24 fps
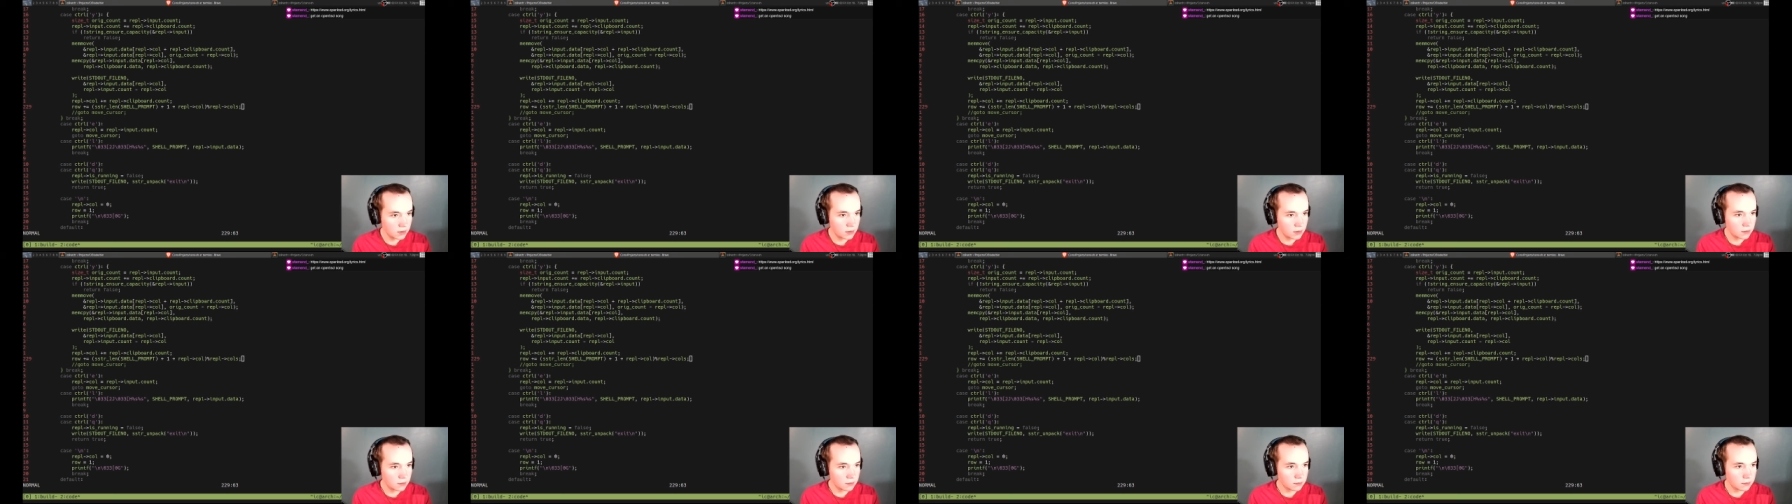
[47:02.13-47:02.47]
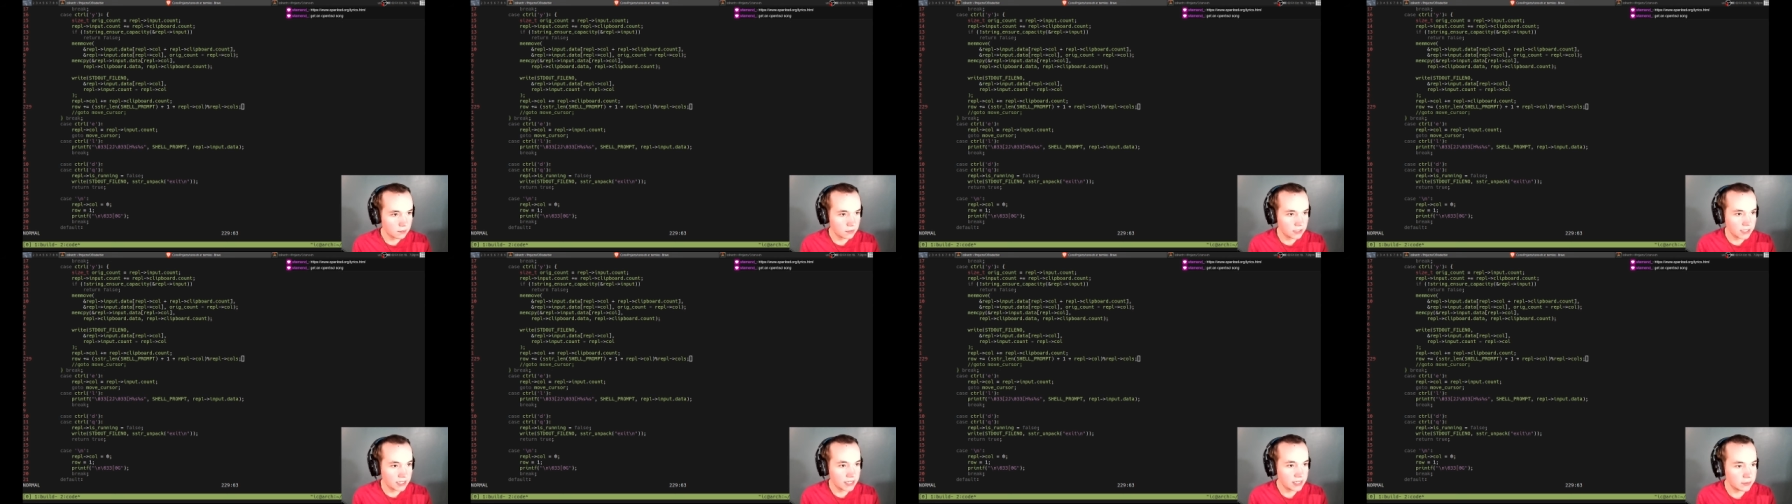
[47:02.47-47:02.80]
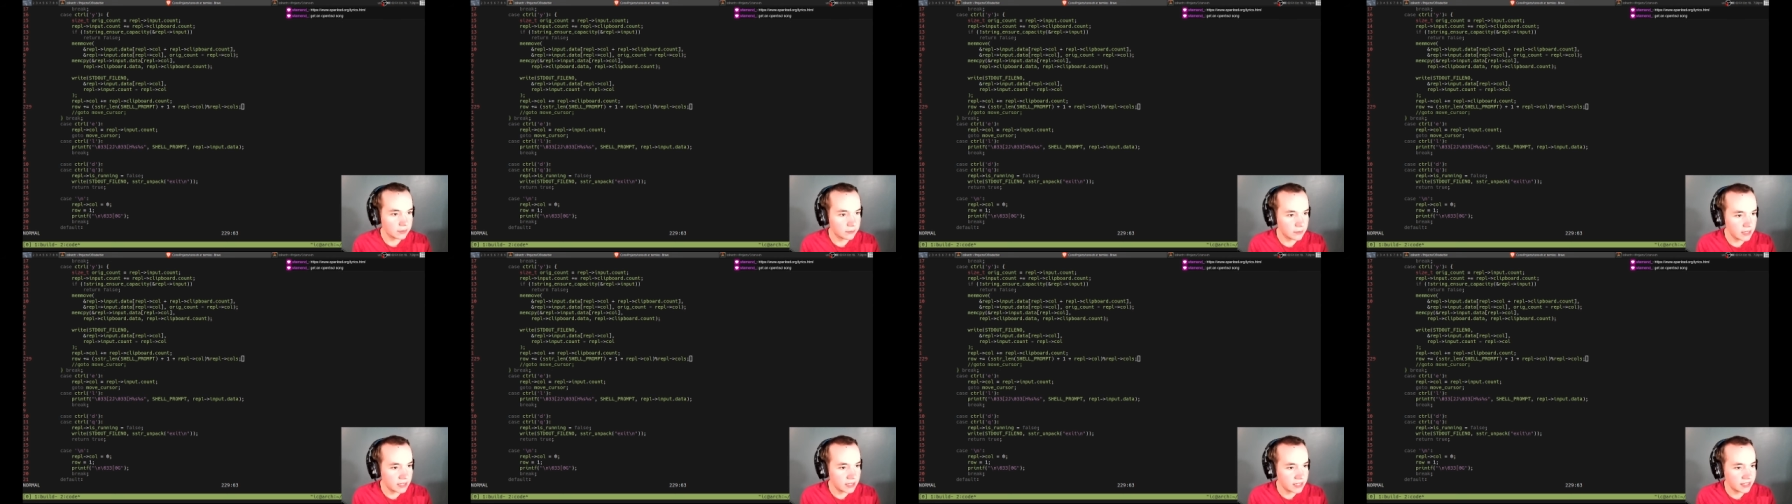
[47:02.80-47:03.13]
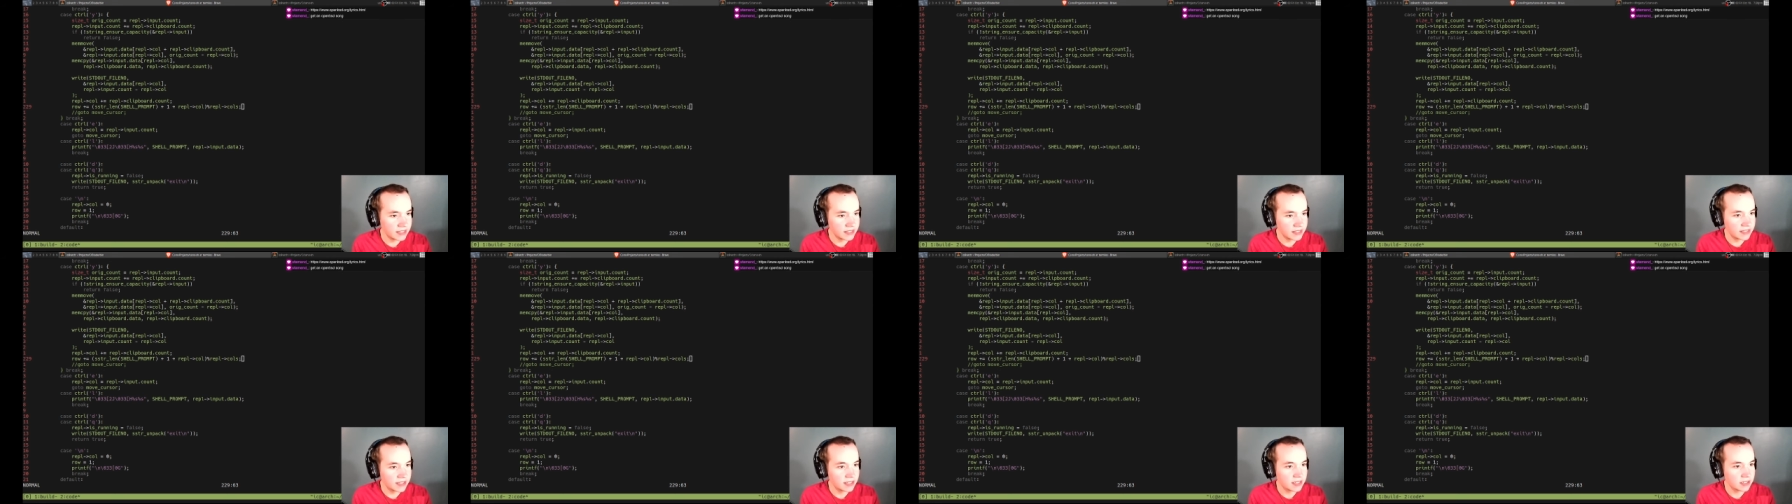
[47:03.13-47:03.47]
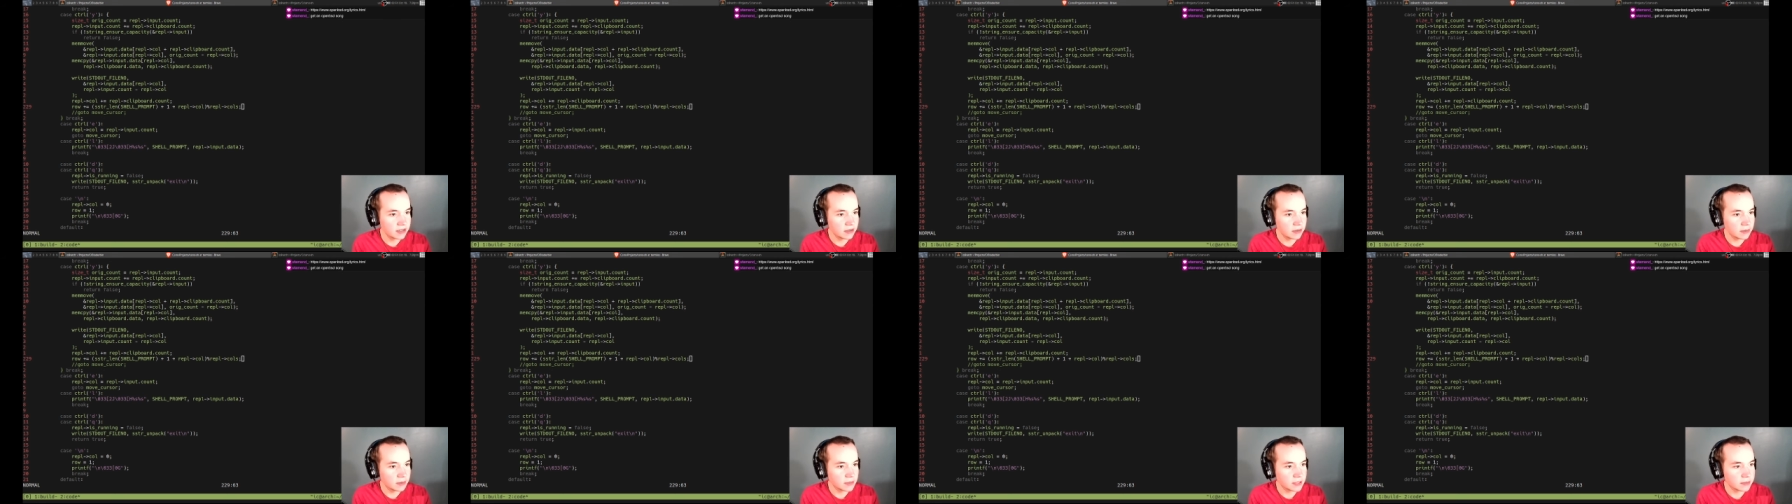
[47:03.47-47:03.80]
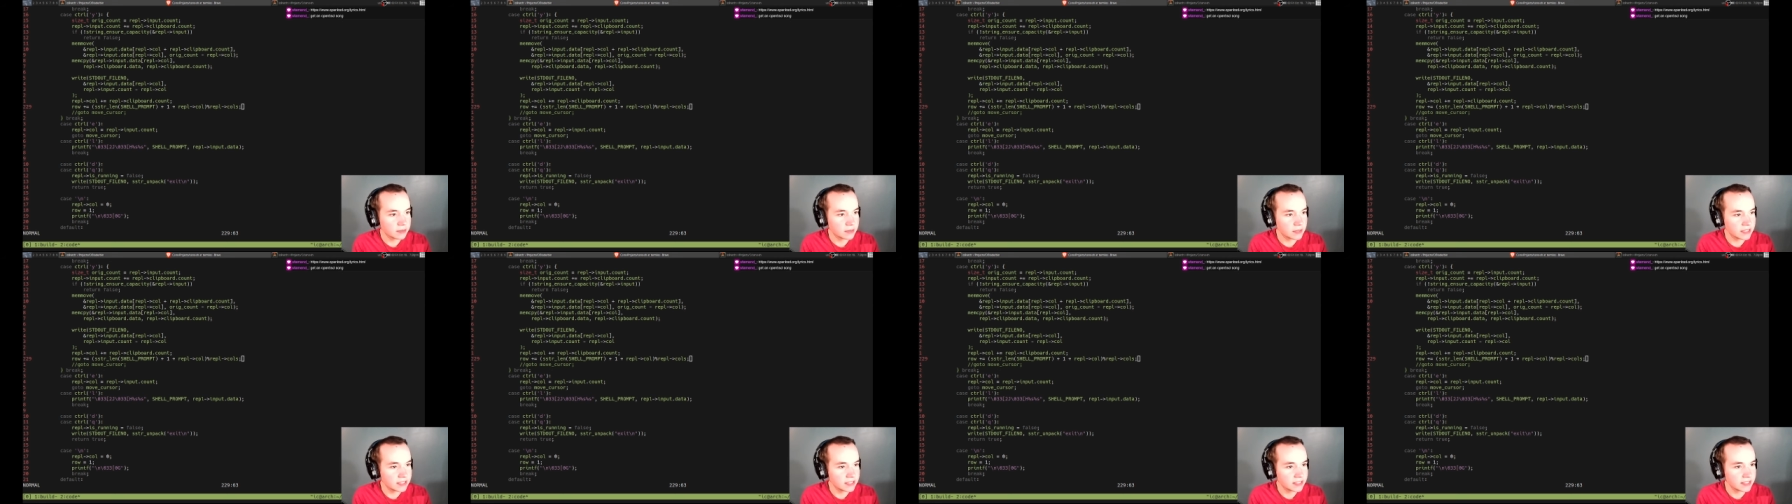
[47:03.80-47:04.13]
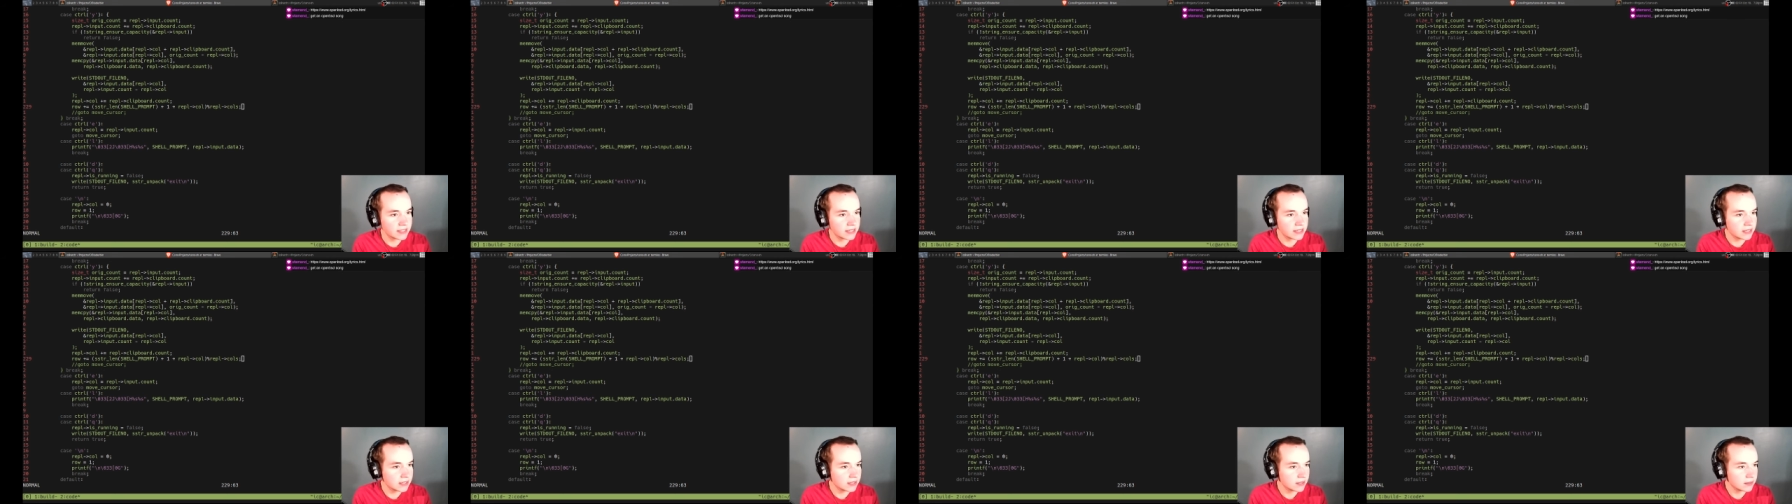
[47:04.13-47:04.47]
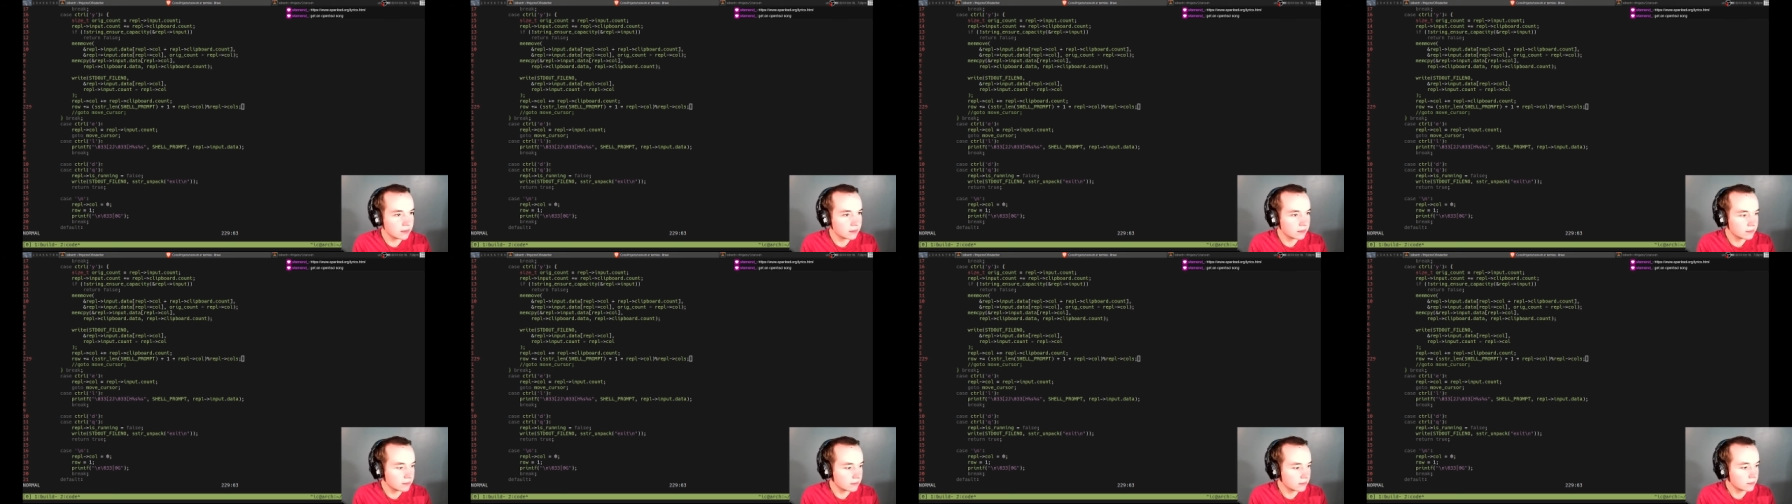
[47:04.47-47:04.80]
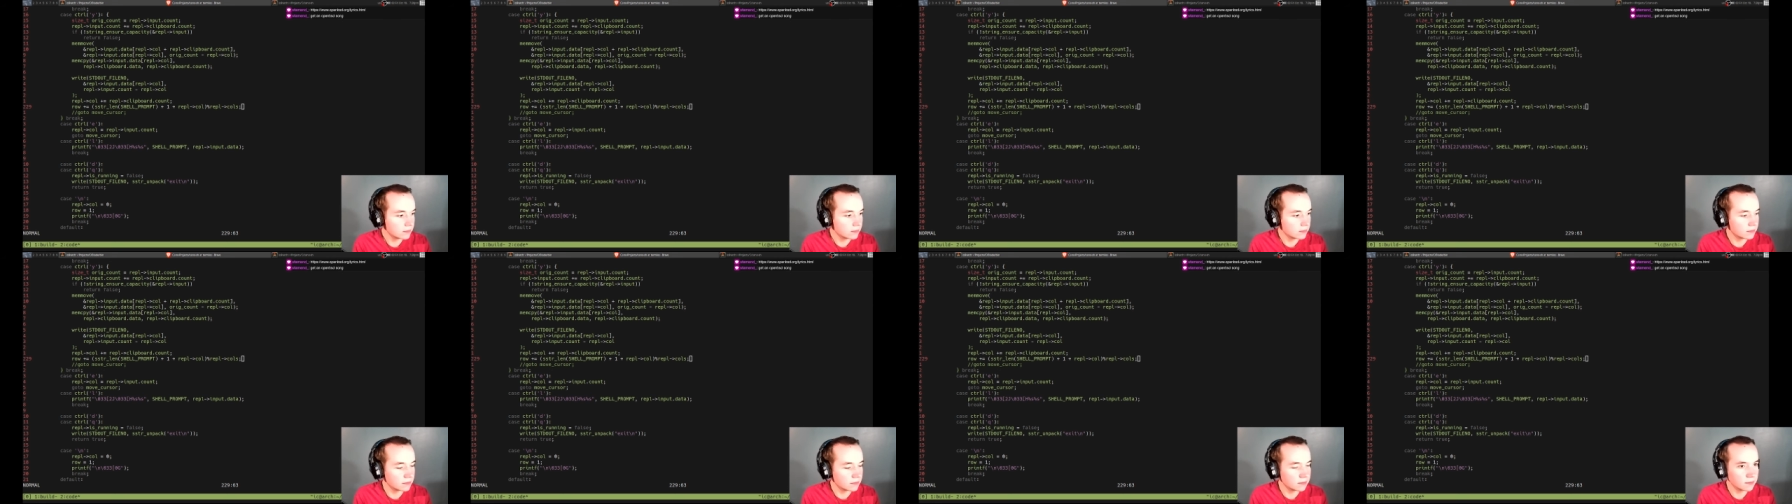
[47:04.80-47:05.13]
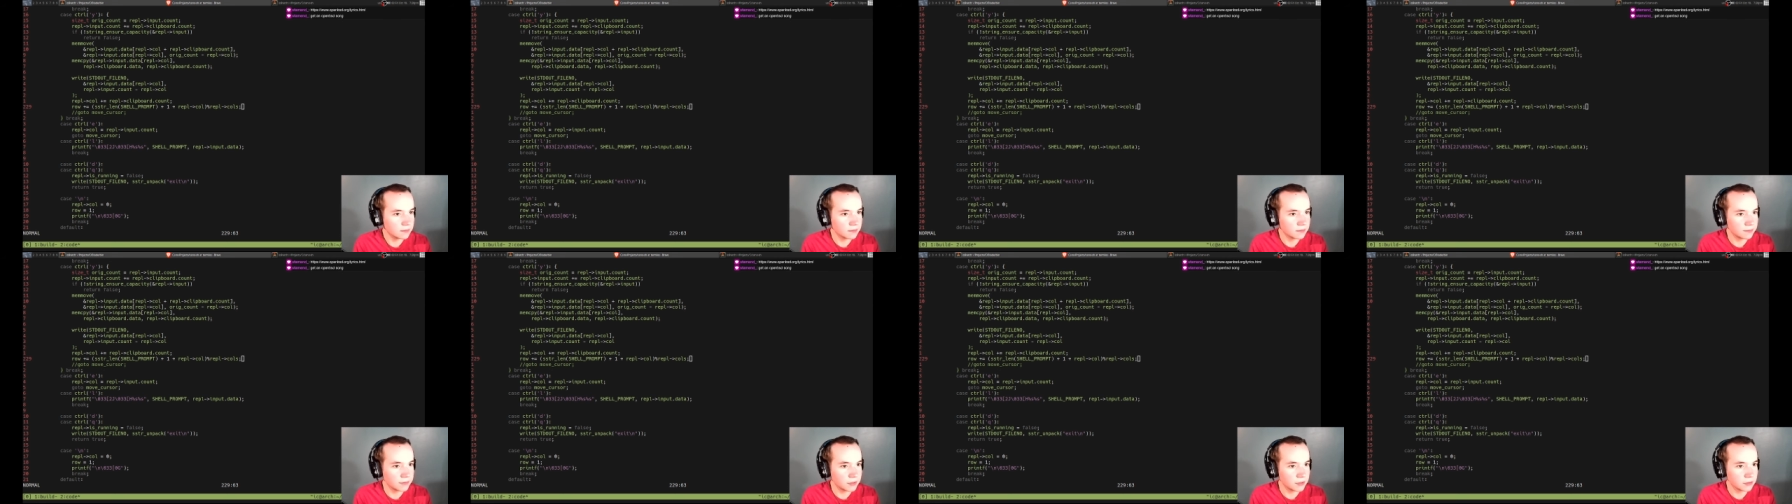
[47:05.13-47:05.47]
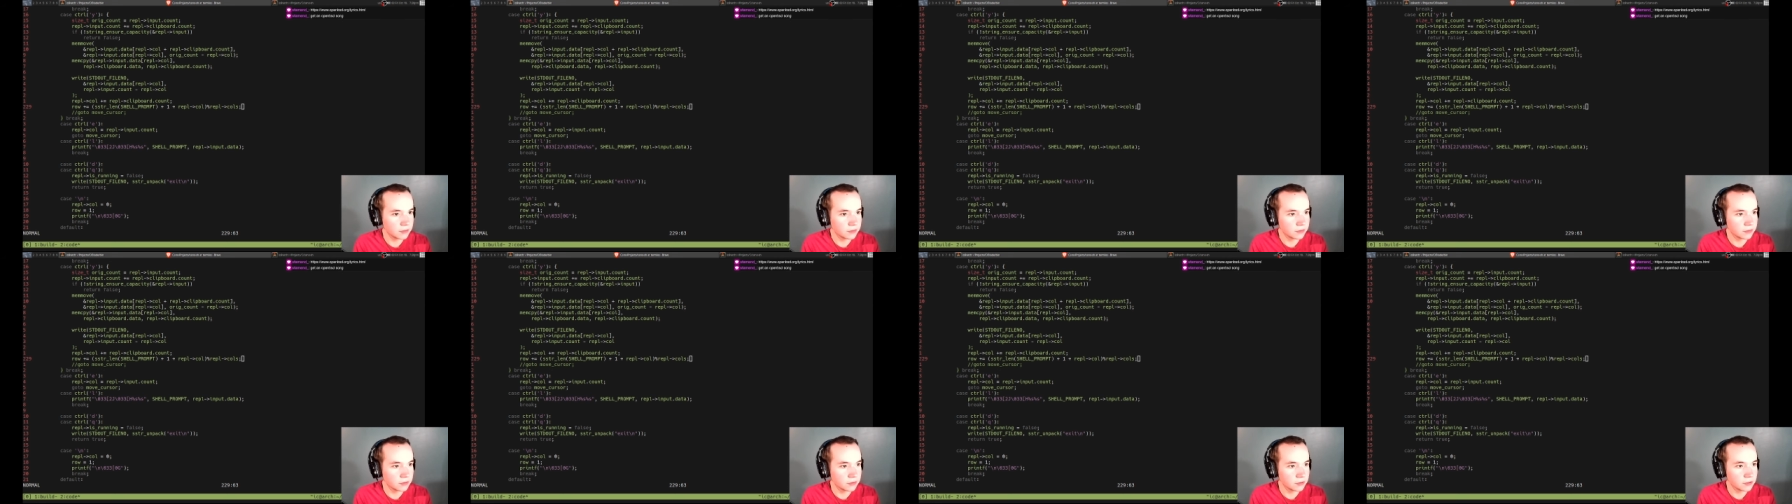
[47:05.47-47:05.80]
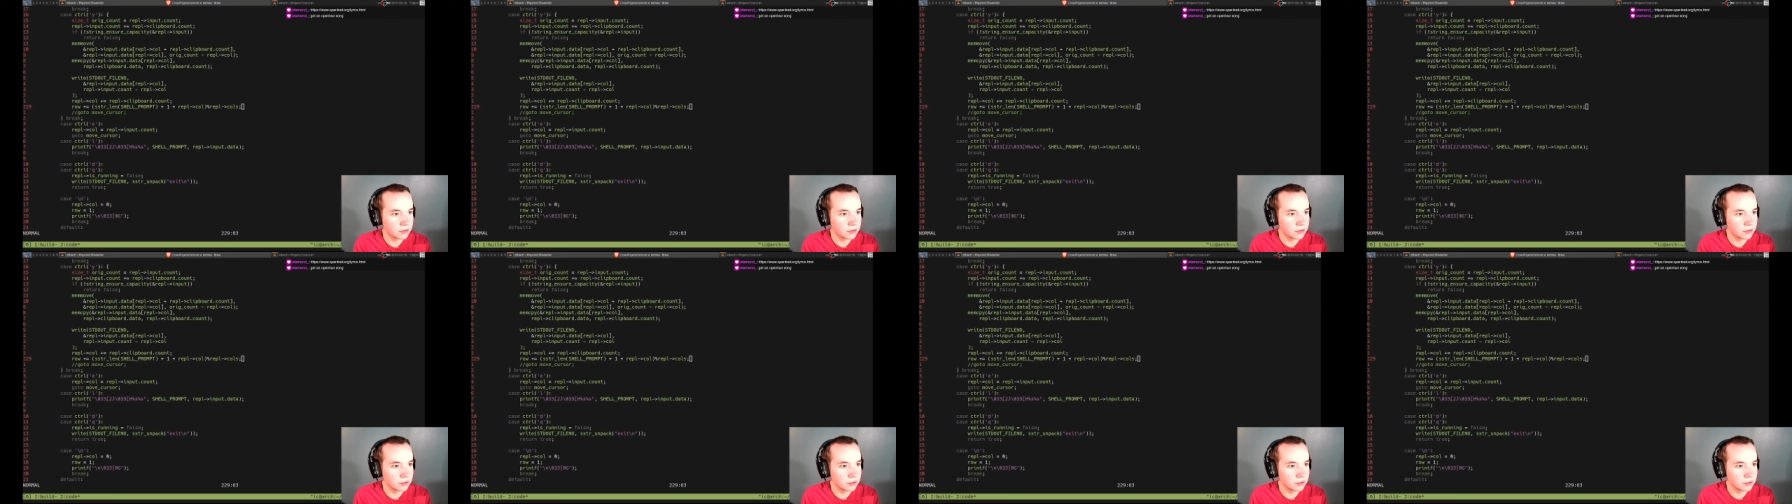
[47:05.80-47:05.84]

Blade. Right into there. I'll put it right into the build folder.